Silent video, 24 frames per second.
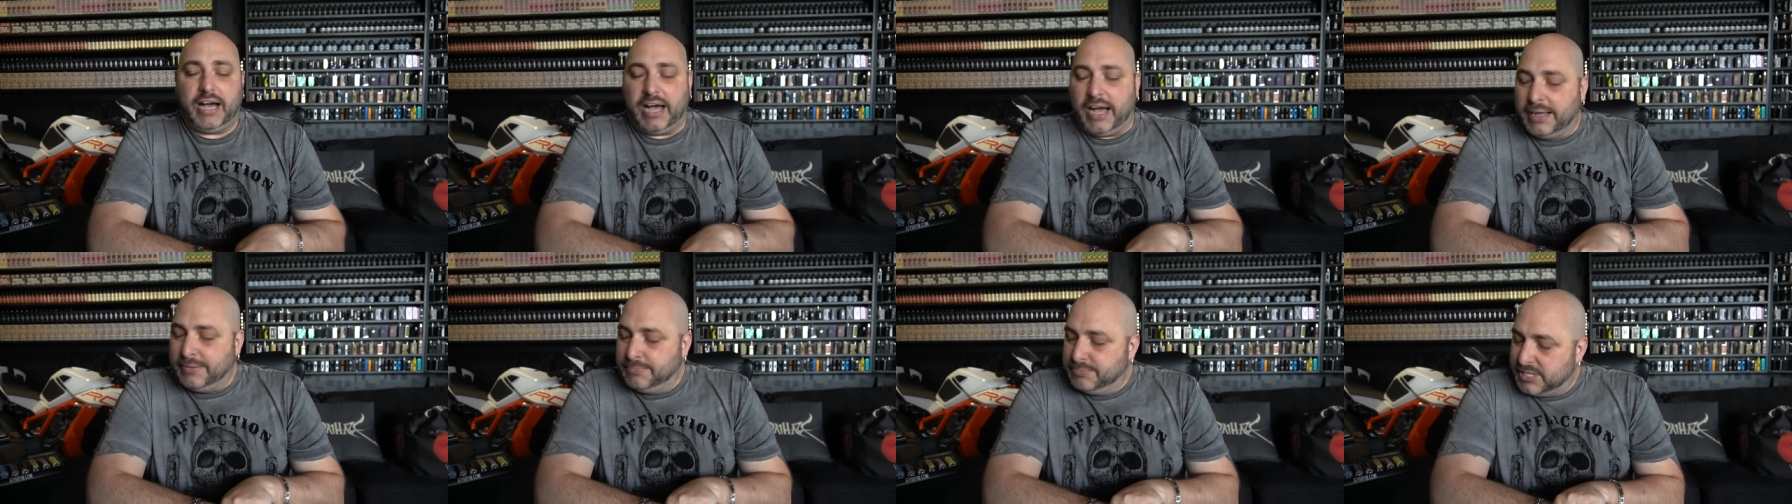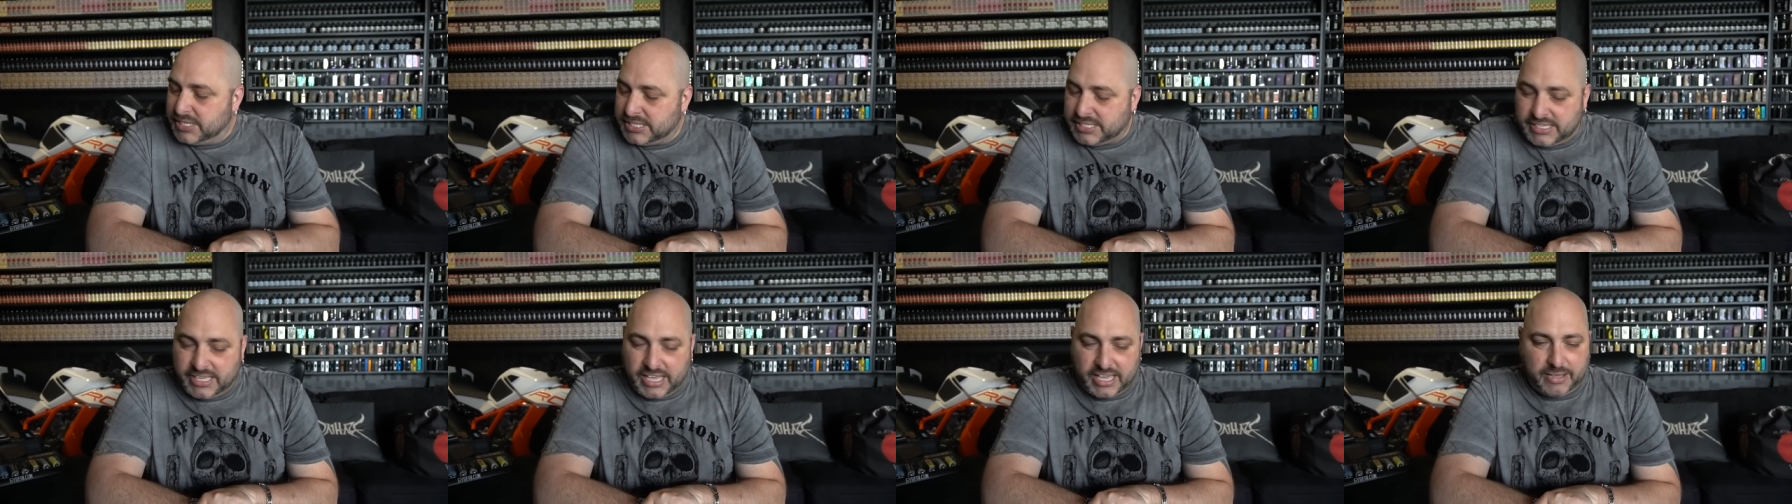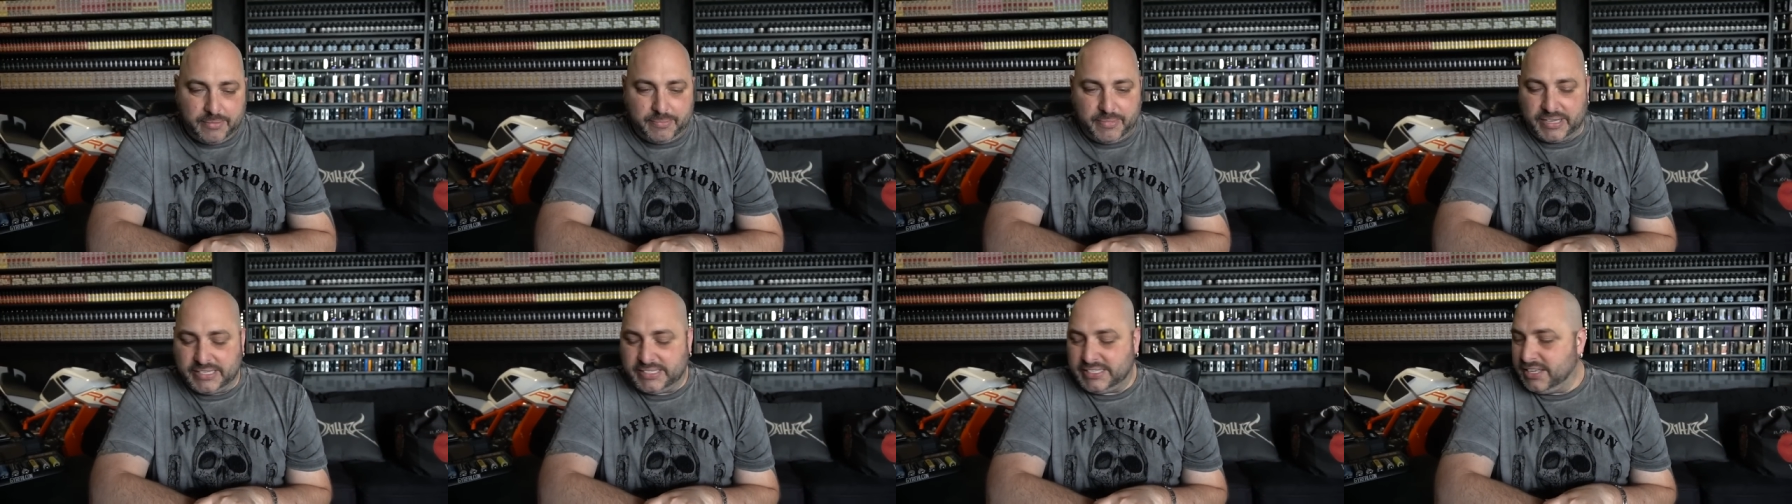I'm just
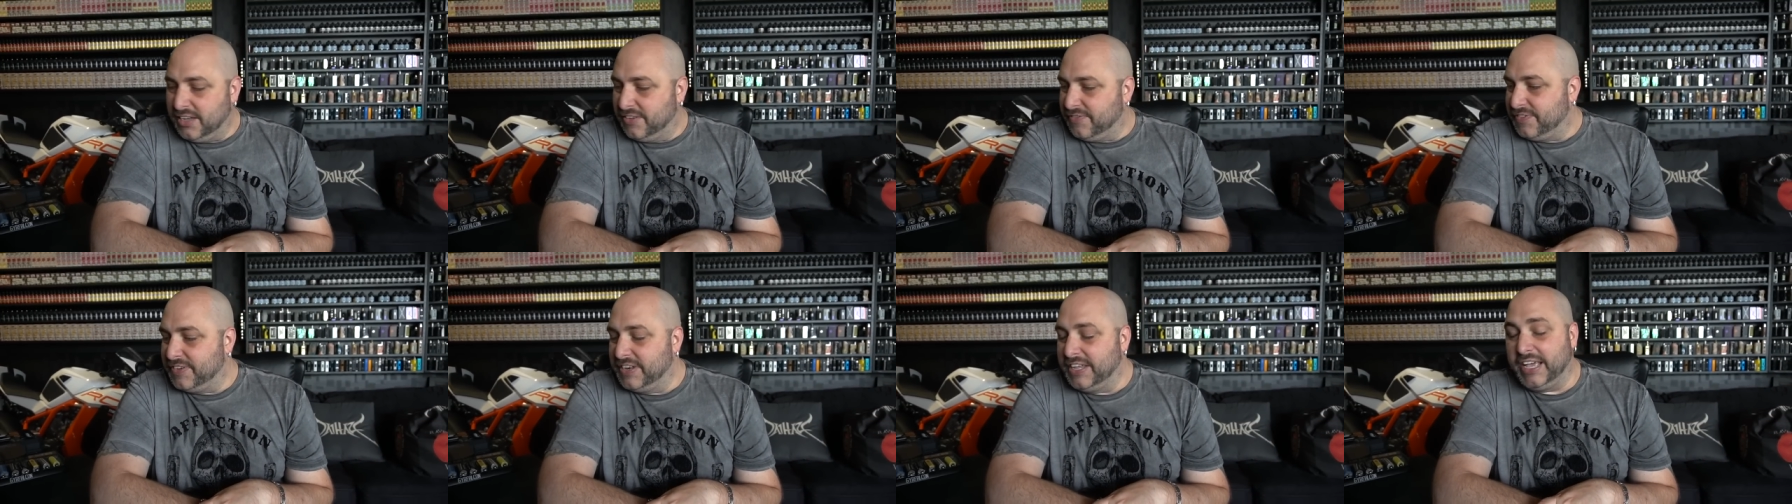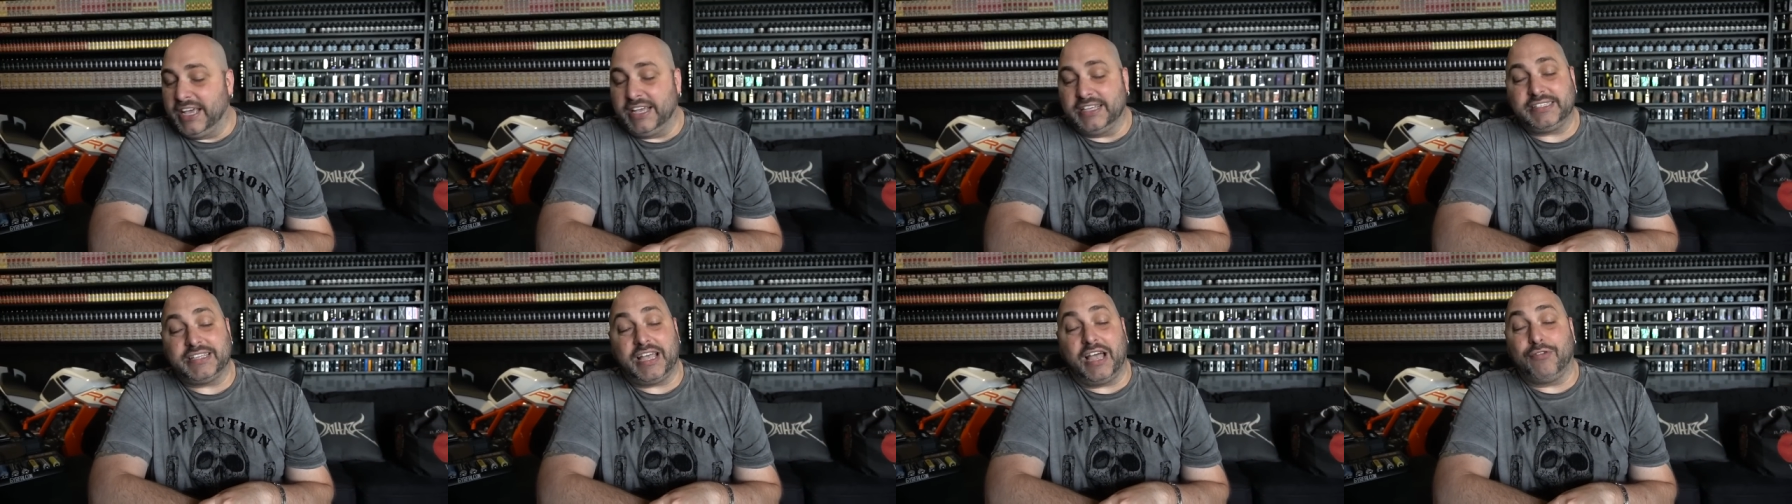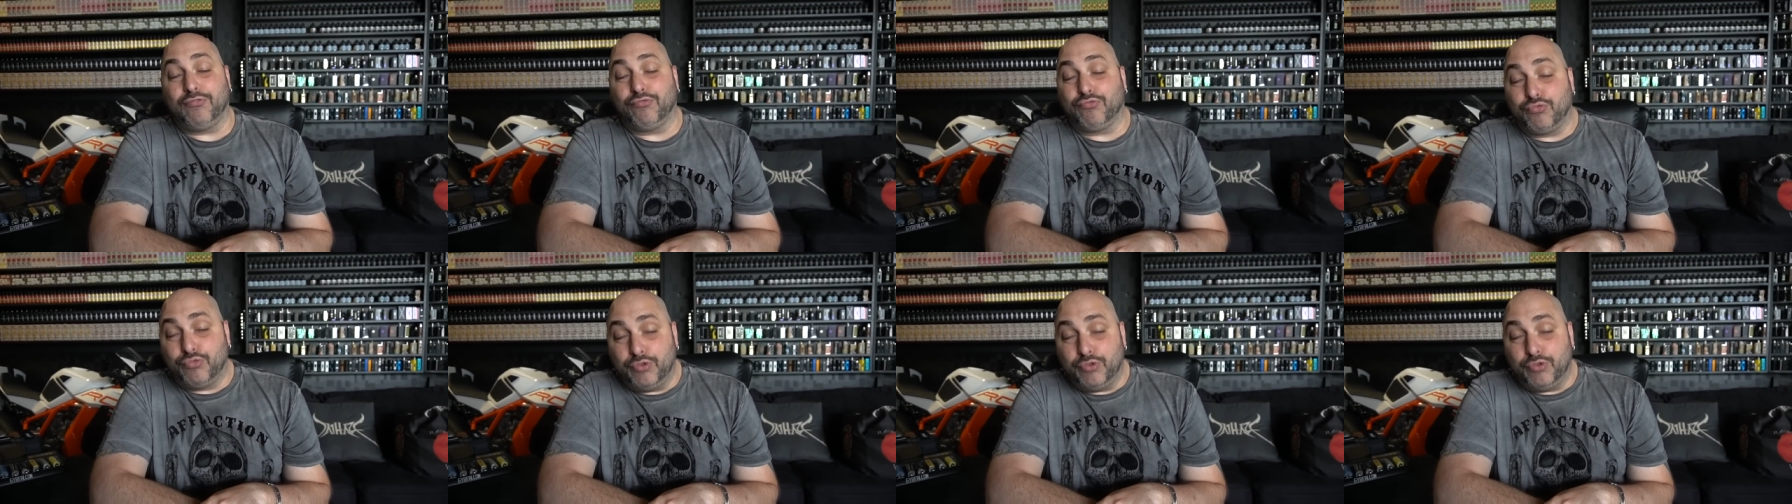kicking myself in the ass. I